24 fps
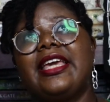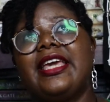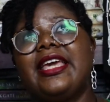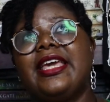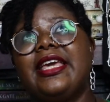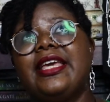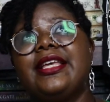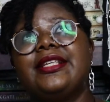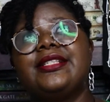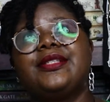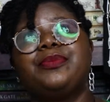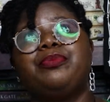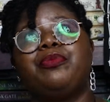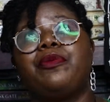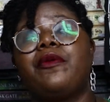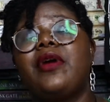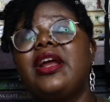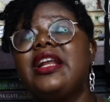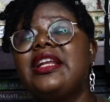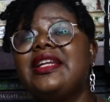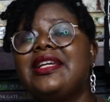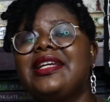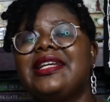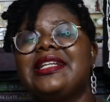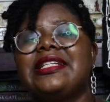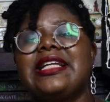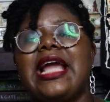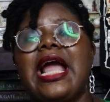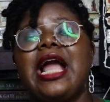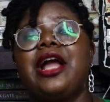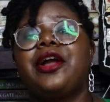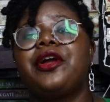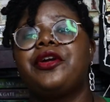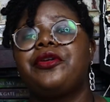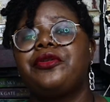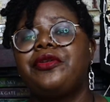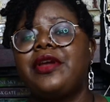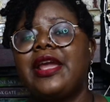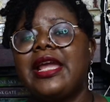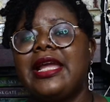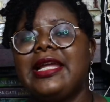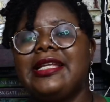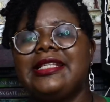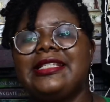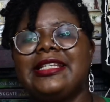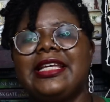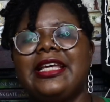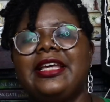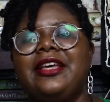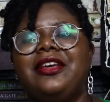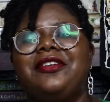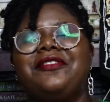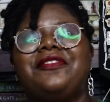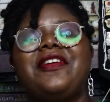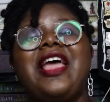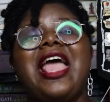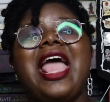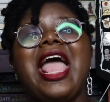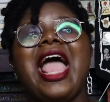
is brilliant and creative.